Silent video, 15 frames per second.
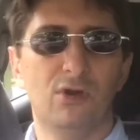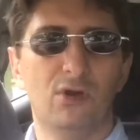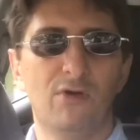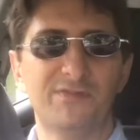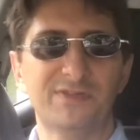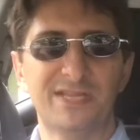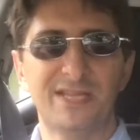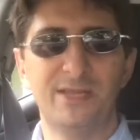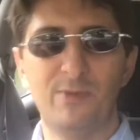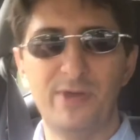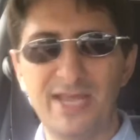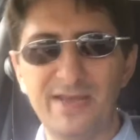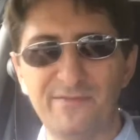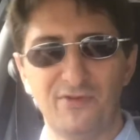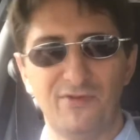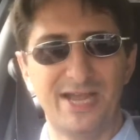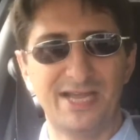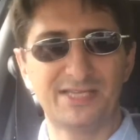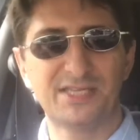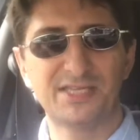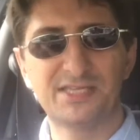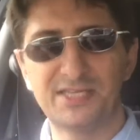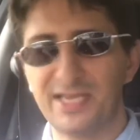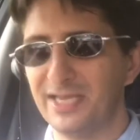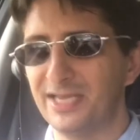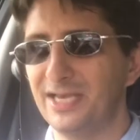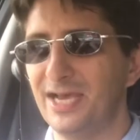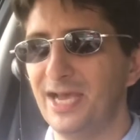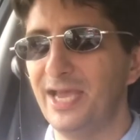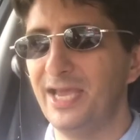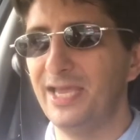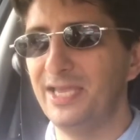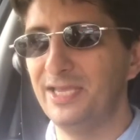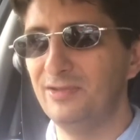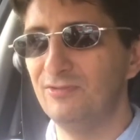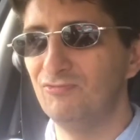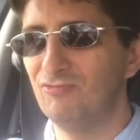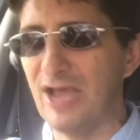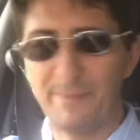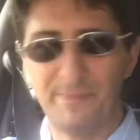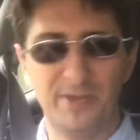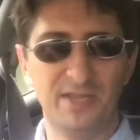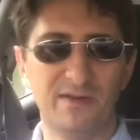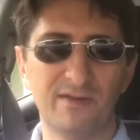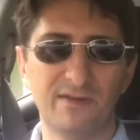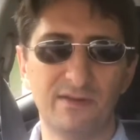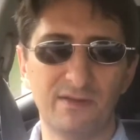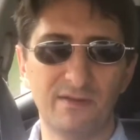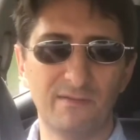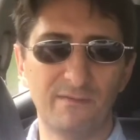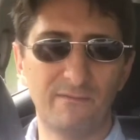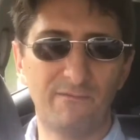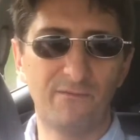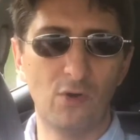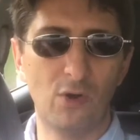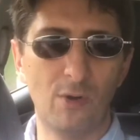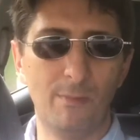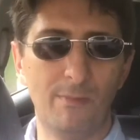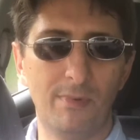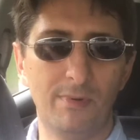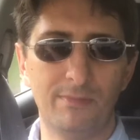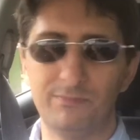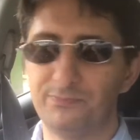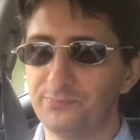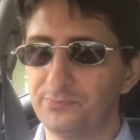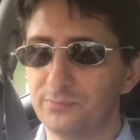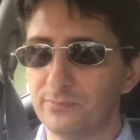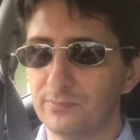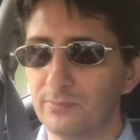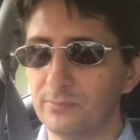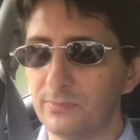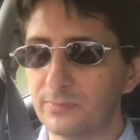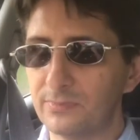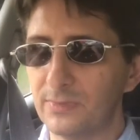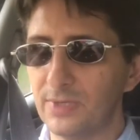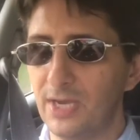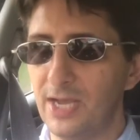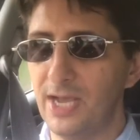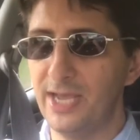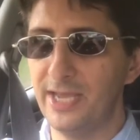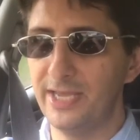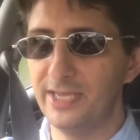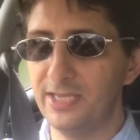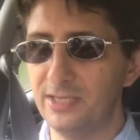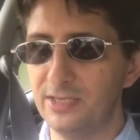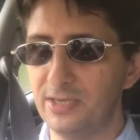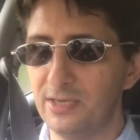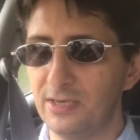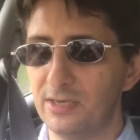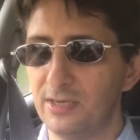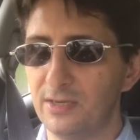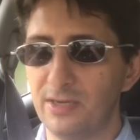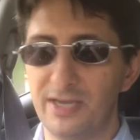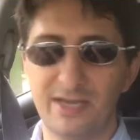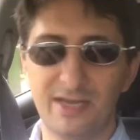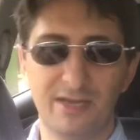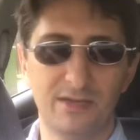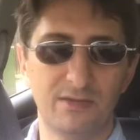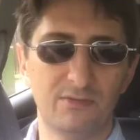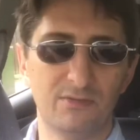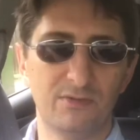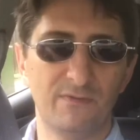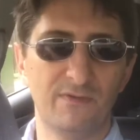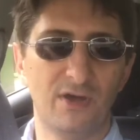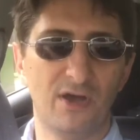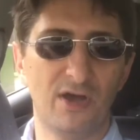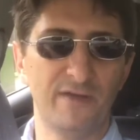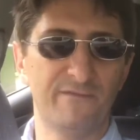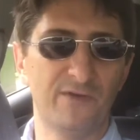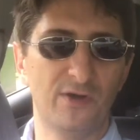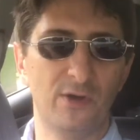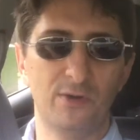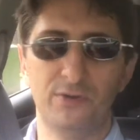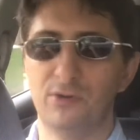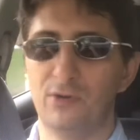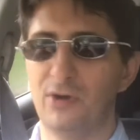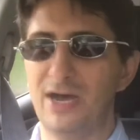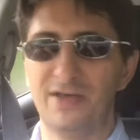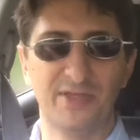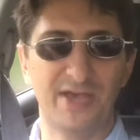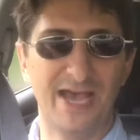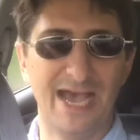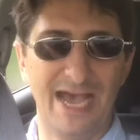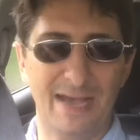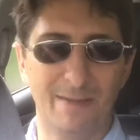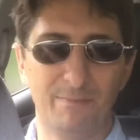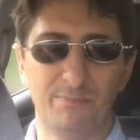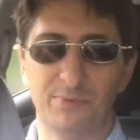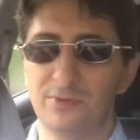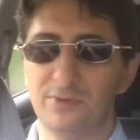Obviously, whenever you're accessing a rapid from a iPhone or other app,